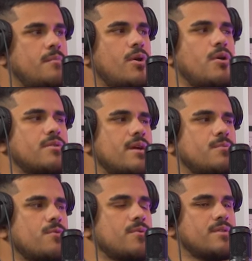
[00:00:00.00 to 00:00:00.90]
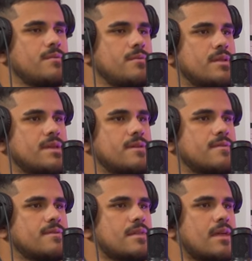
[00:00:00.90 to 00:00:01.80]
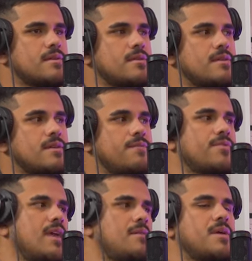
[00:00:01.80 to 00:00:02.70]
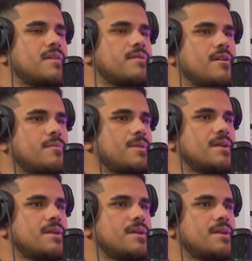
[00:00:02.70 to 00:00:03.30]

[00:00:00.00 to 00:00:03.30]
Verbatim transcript: But all that warranty really is is like if they mess up,